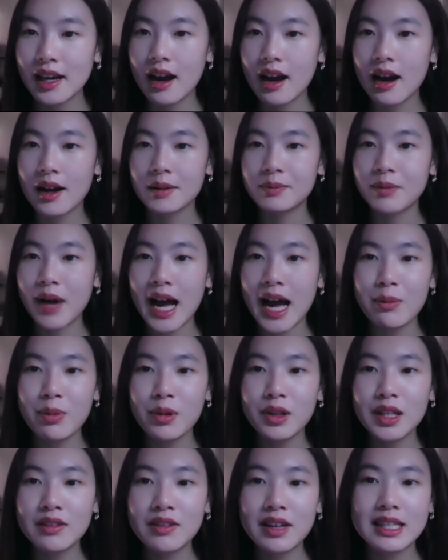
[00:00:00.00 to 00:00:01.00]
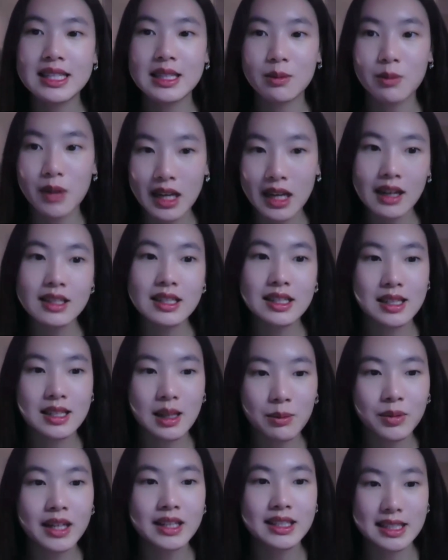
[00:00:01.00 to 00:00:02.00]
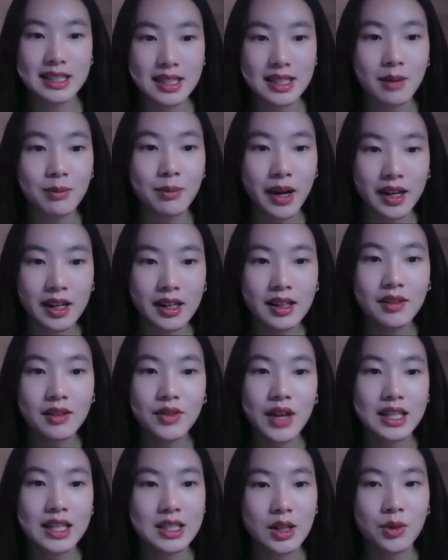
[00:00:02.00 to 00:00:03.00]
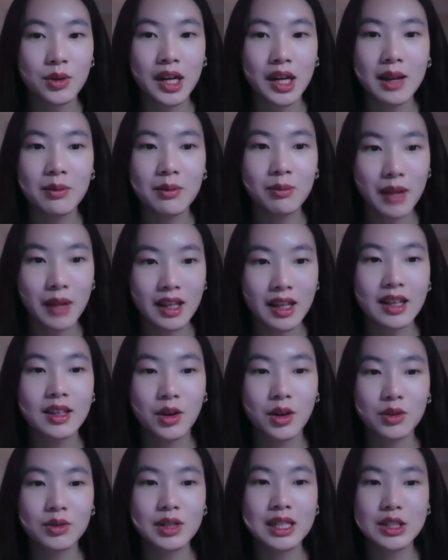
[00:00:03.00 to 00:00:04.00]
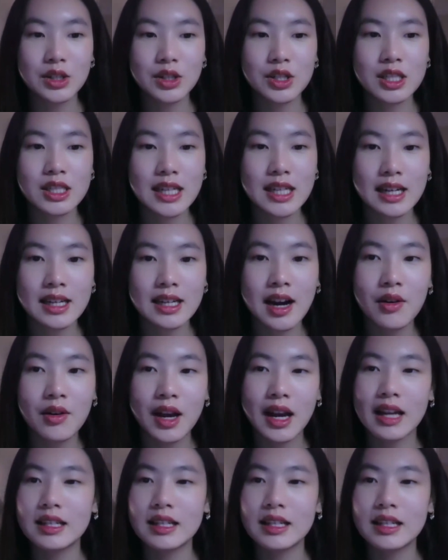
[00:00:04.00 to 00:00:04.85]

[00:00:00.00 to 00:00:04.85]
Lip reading: I believe like submitting to some place that's competitive, that's already making your research stand out.